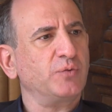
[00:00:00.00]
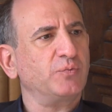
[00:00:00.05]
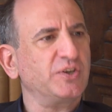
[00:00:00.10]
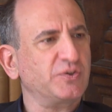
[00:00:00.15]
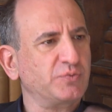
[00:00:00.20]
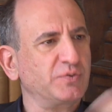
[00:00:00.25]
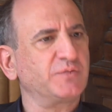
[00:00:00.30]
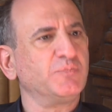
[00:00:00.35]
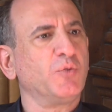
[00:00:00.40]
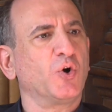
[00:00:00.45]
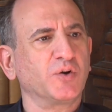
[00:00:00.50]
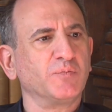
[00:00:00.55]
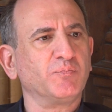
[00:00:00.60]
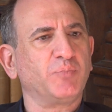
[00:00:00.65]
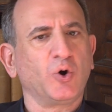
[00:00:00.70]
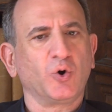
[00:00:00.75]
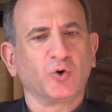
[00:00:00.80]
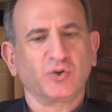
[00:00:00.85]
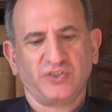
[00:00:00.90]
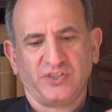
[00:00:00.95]
and which was more
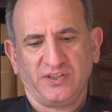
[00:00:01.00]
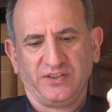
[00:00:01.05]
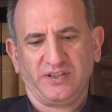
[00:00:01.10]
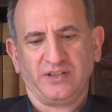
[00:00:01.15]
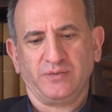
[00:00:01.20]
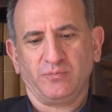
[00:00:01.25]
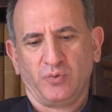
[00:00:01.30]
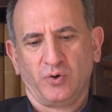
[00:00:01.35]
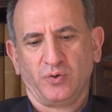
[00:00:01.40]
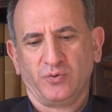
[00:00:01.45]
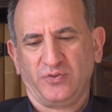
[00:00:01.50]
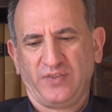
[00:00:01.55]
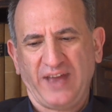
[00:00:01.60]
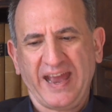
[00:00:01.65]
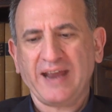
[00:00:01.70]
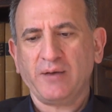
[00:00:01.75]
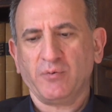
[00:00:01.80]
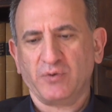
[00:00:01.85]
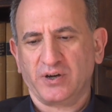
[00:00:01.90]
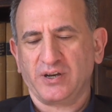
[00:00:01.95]
important than what
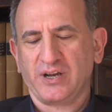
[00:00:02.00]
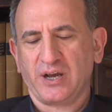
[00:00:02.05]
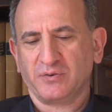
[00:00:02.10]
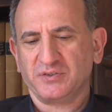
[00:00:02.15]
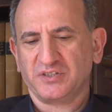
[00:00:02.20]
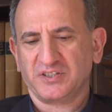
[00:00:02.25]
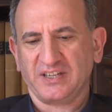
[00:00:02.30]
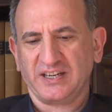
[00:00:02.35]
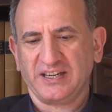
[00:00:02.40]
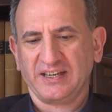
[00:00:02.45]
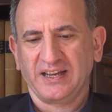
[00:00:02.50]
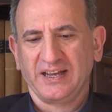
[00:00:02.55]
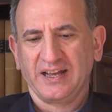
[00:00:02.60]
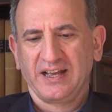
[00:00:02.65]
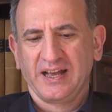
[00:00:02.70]
they were announcing.